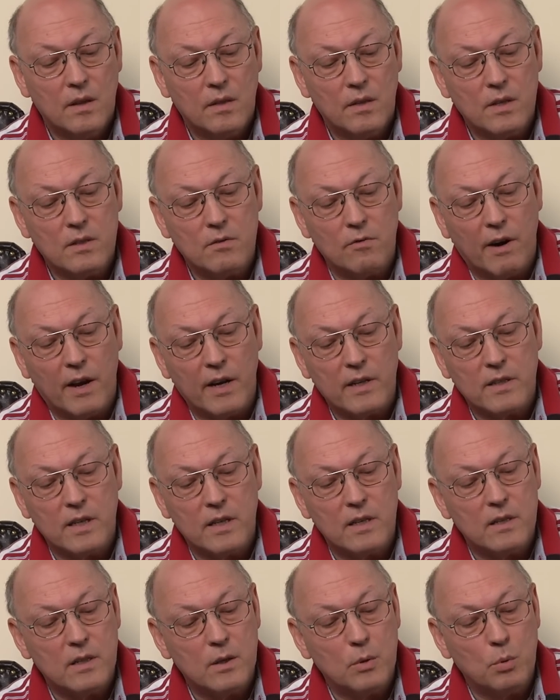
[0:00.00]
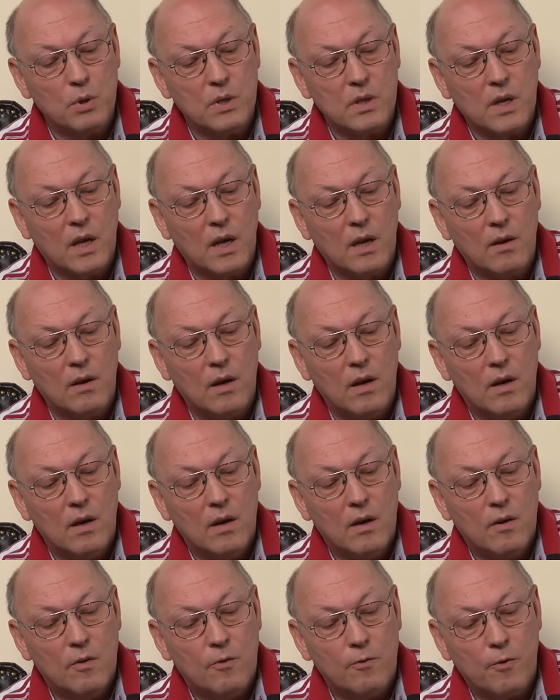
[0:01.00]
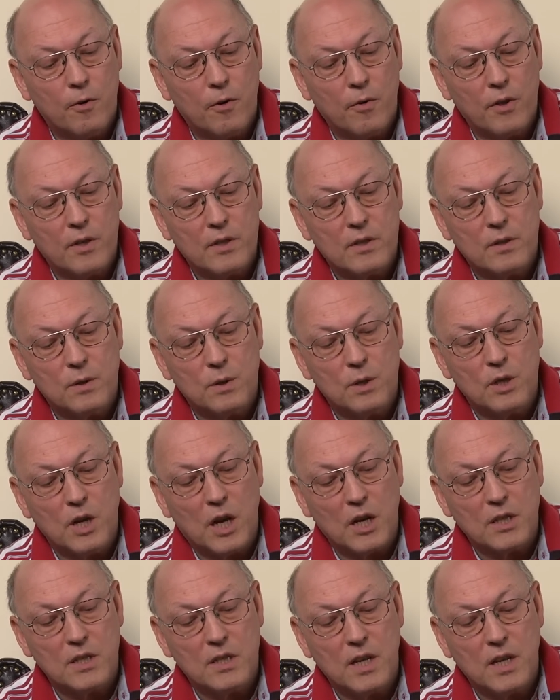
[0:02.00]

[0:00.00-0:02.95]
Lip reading: This rare Tennessee whiskey furthers the Jack